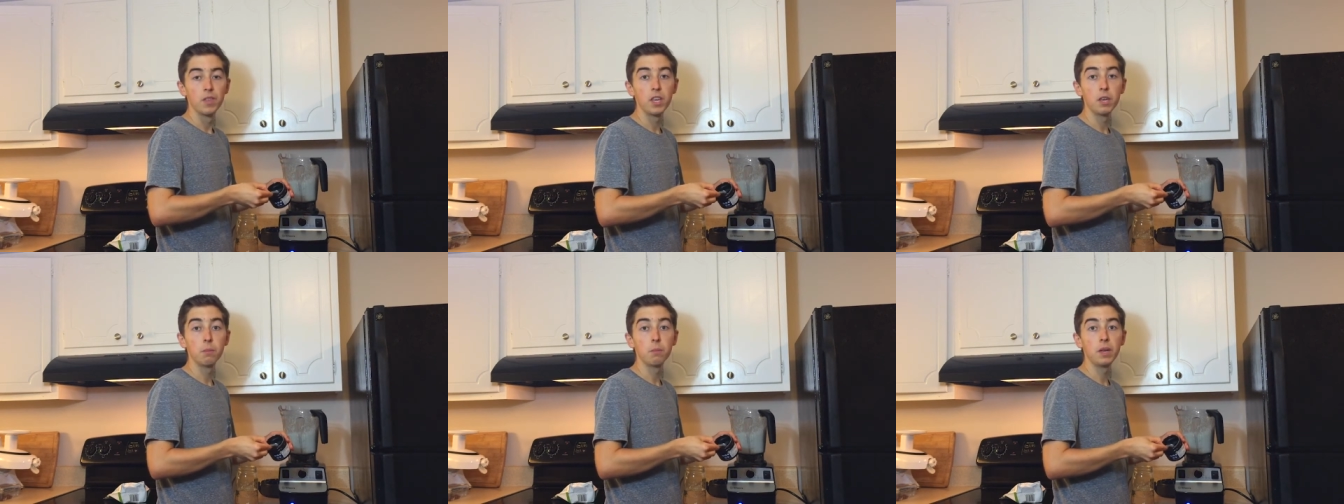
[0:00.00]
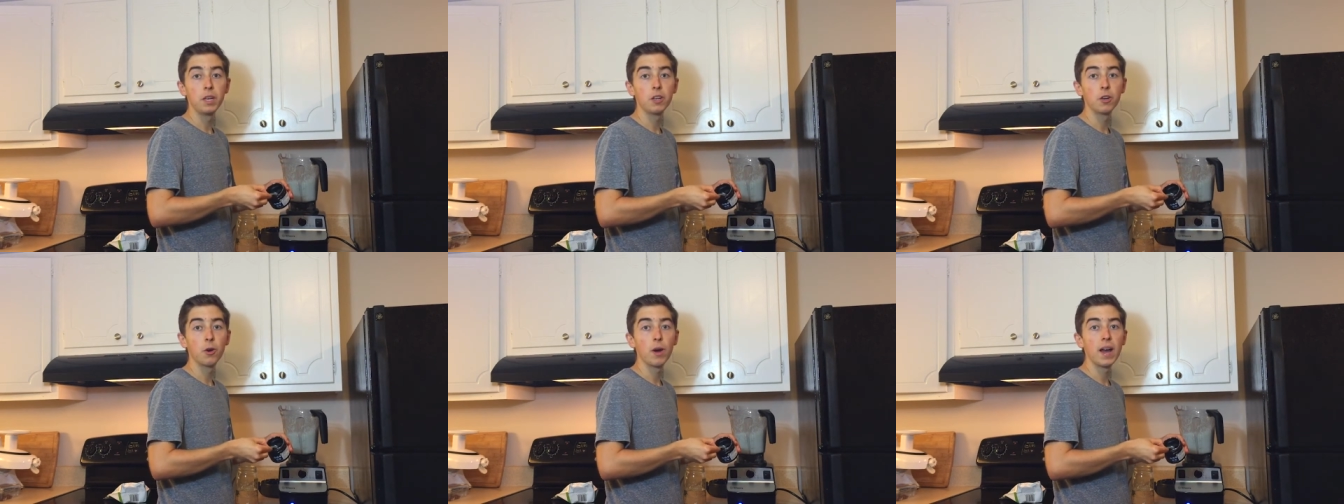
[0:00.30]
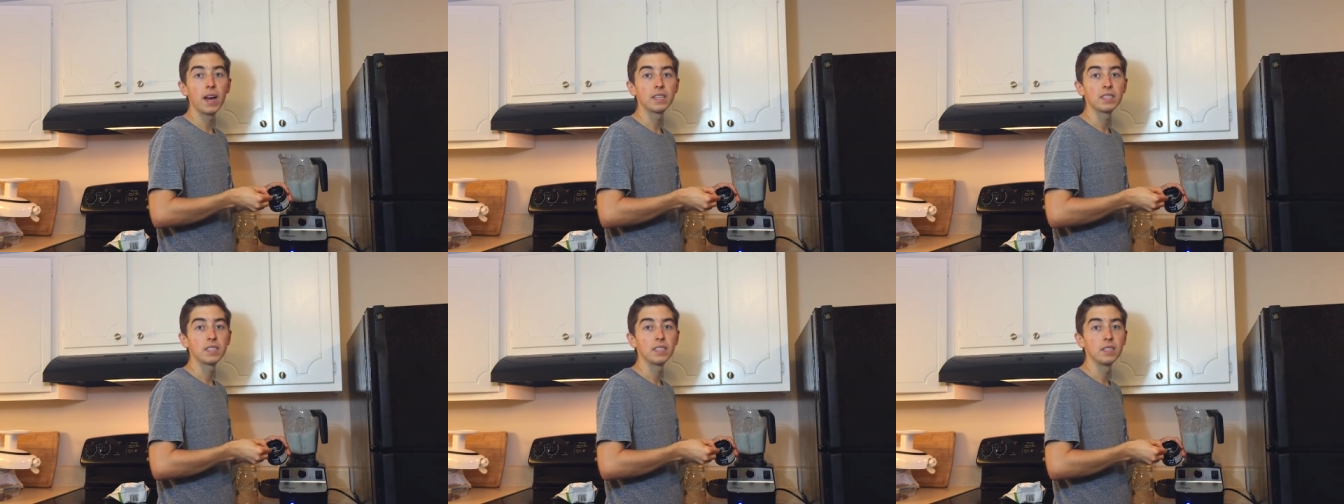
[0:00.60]
the
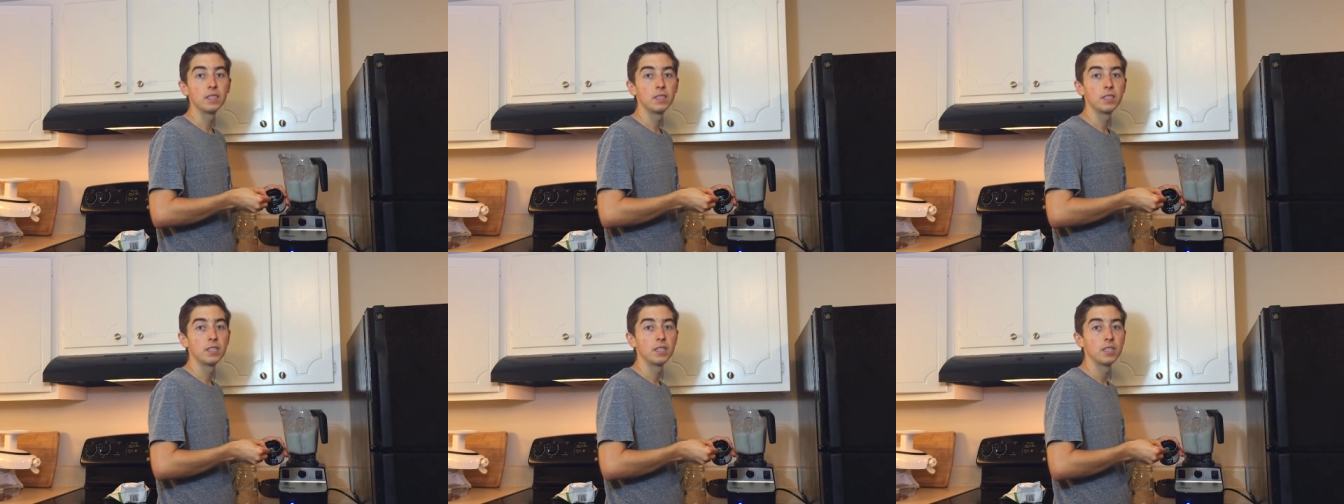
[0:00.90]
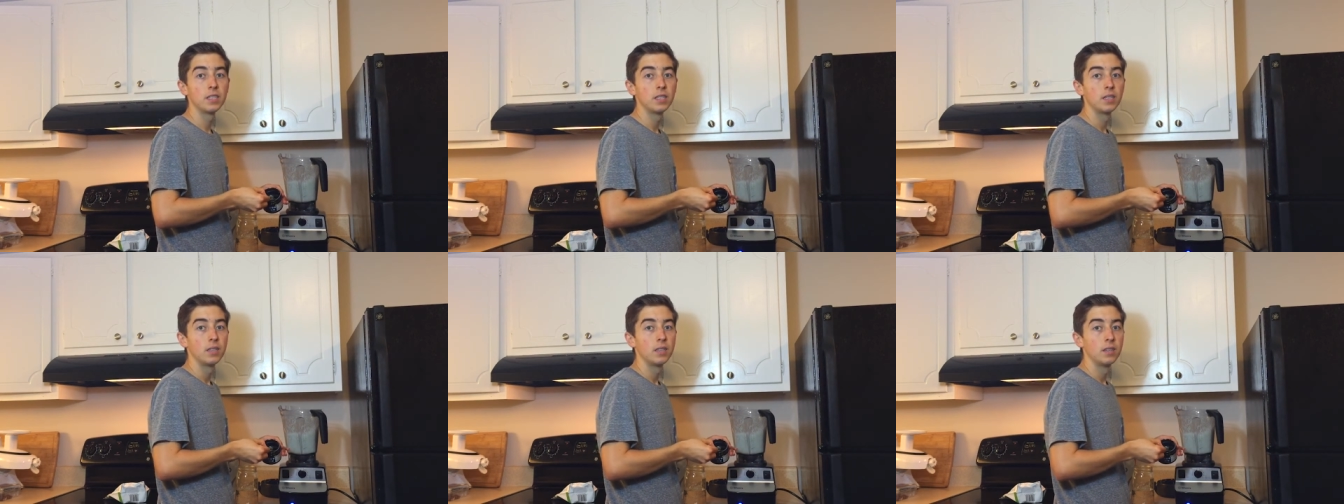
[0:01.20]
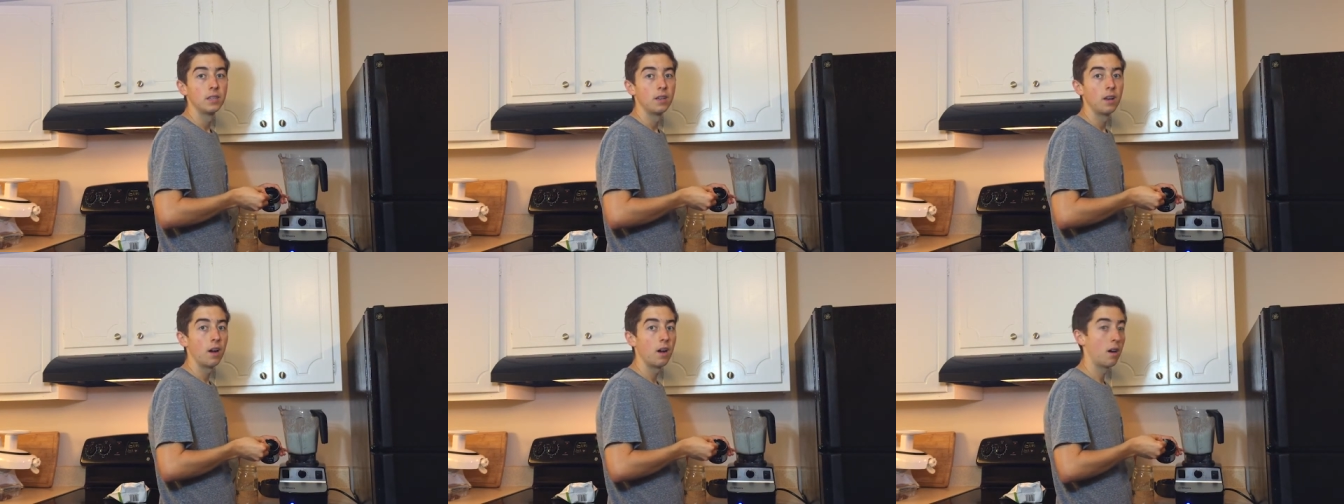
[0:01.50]
amino acids
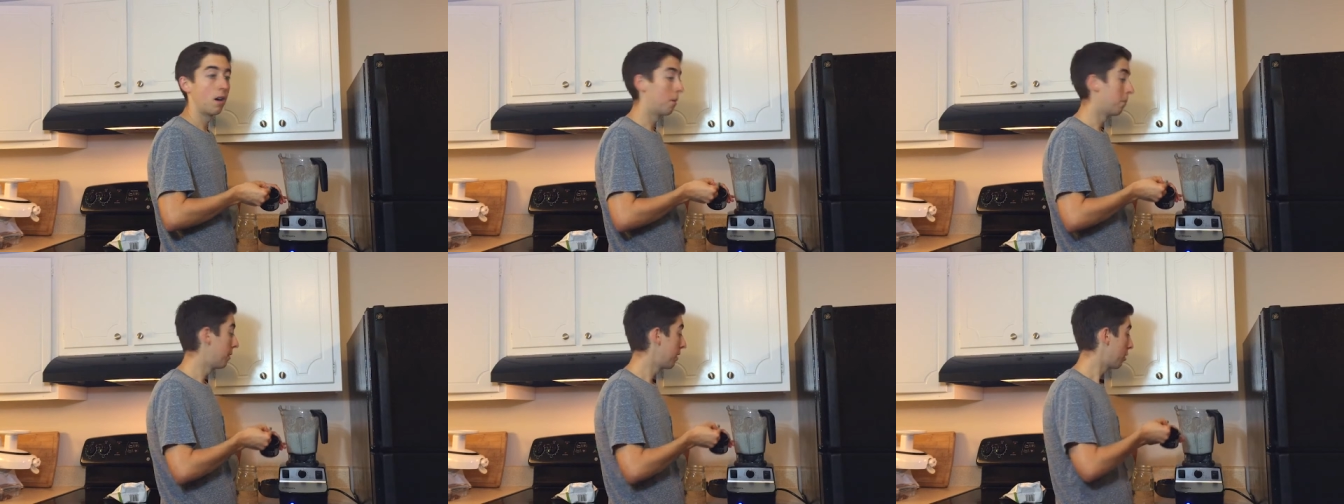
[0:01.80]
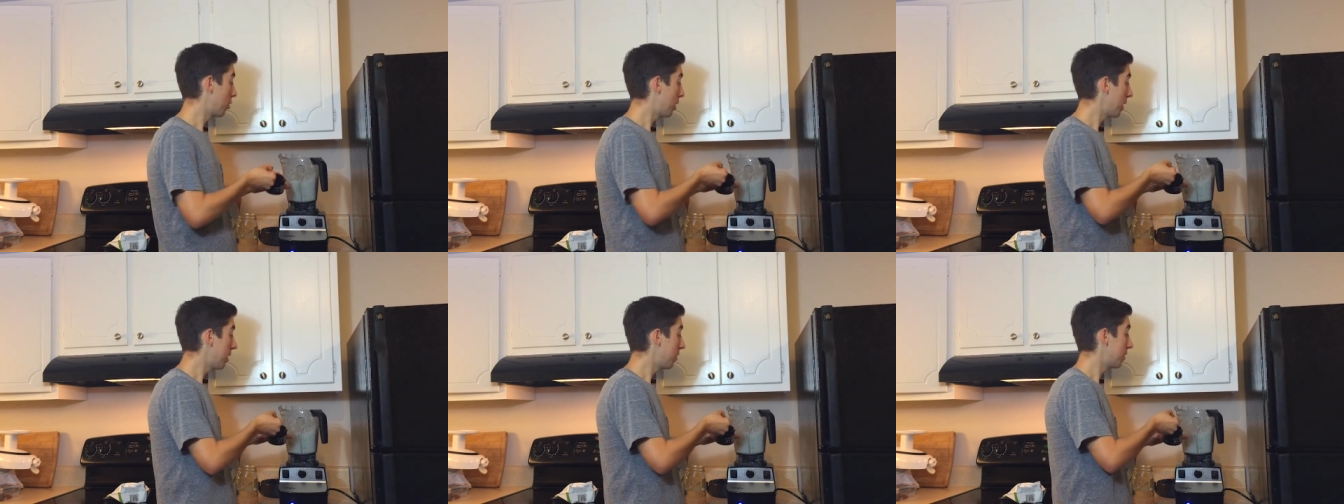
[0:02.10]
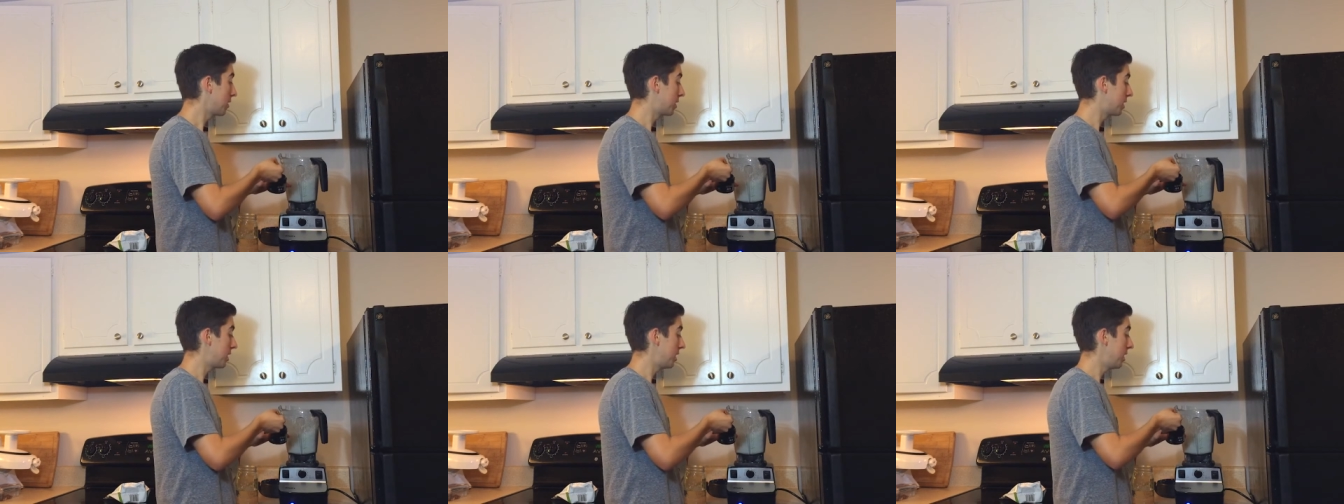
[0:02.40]
that are
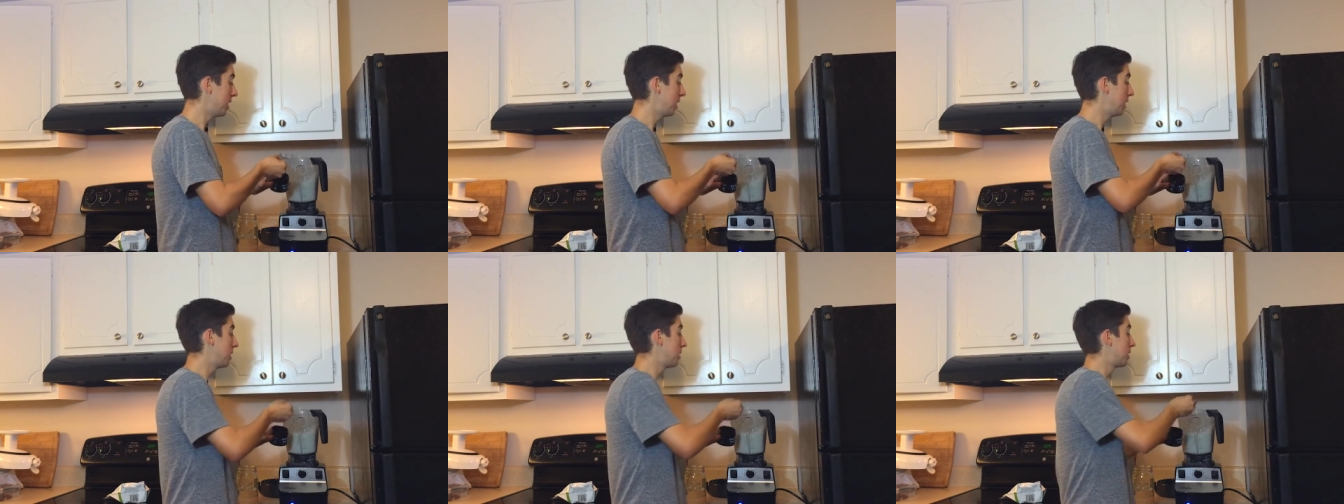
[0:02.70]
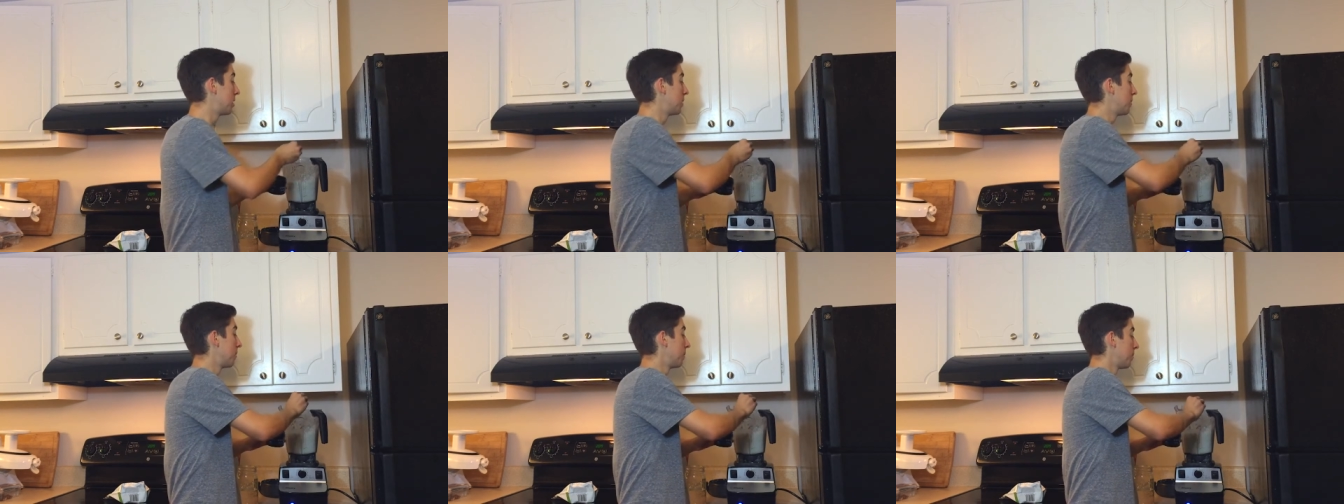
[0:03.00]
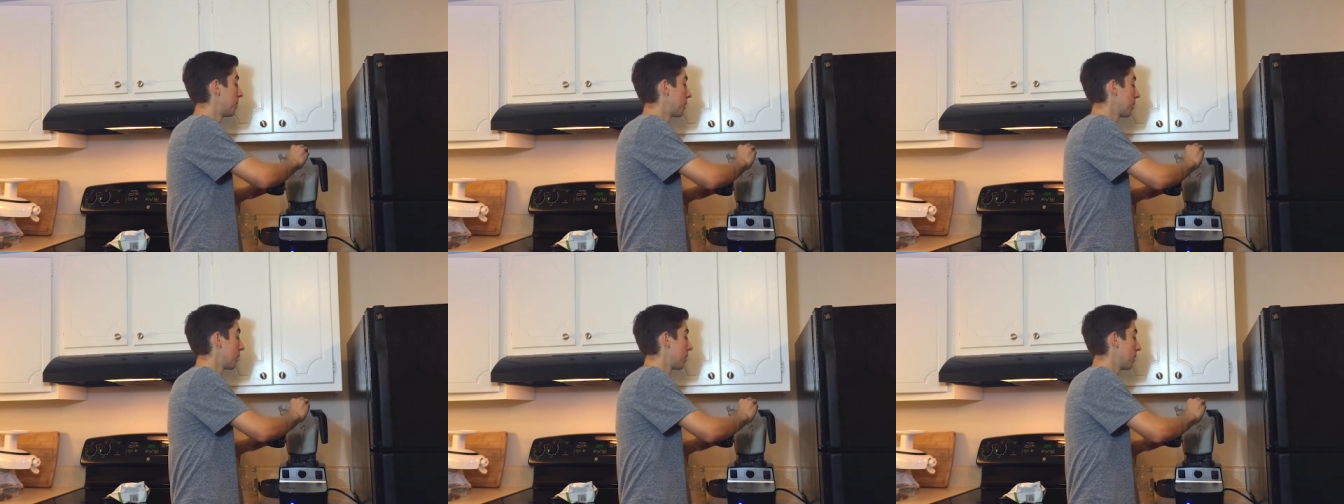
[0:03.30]
in the seeds,